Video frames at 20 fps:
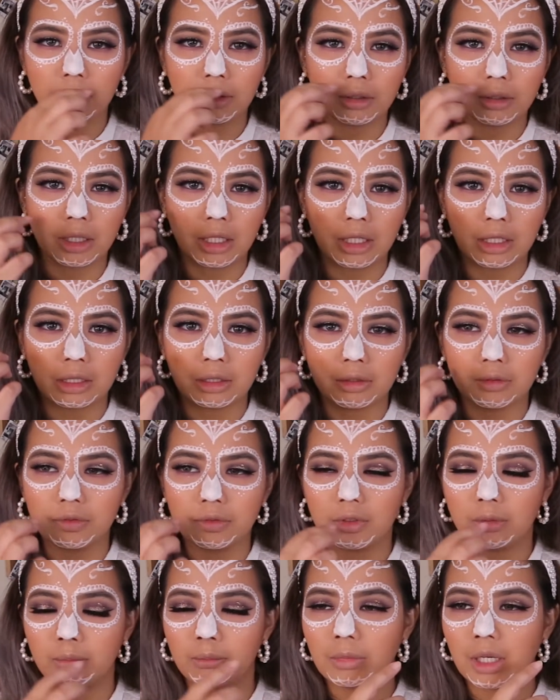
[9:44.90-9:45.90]
line
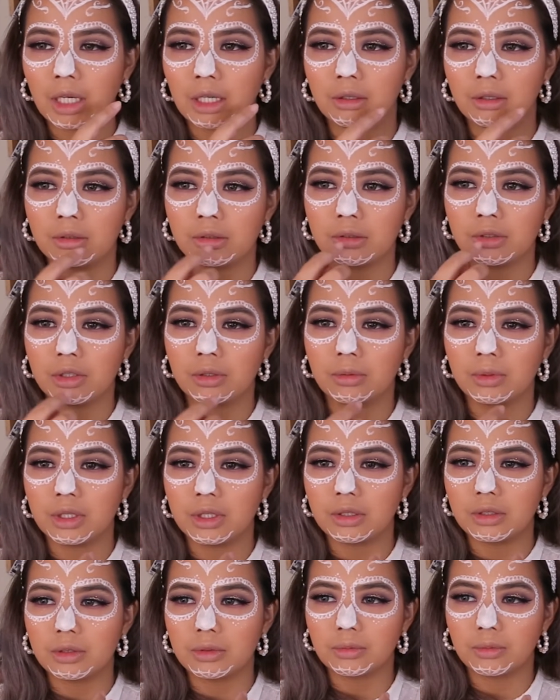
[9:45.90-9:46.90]
of the mouth, so
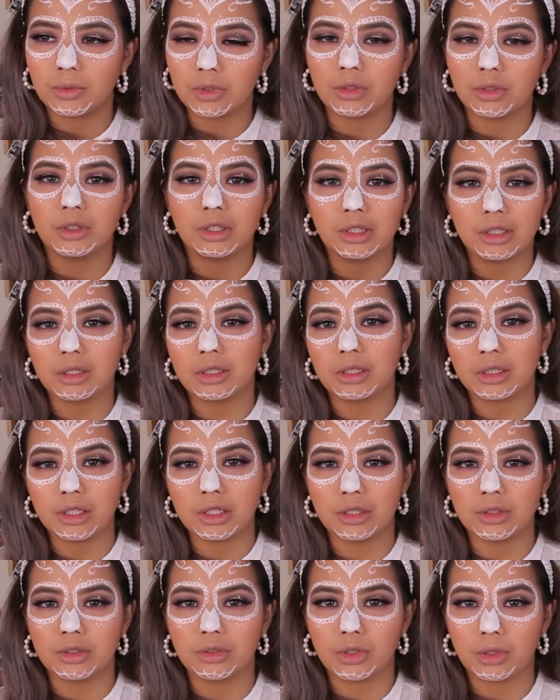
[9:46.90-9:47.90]
we're literally
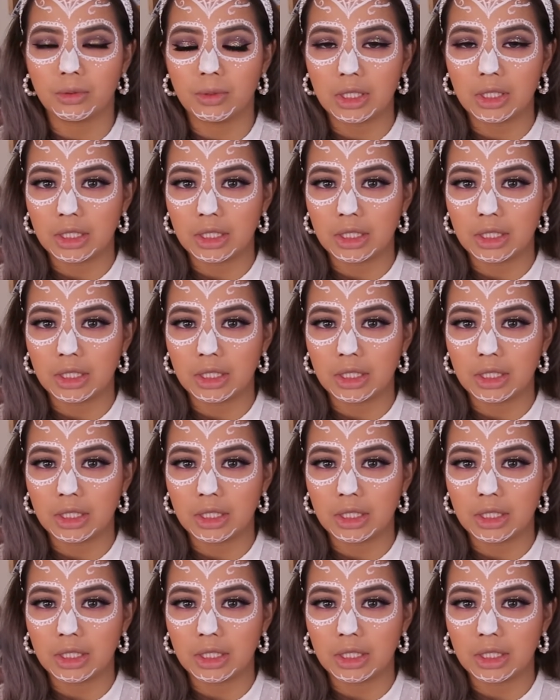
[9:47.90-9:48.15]
just drawing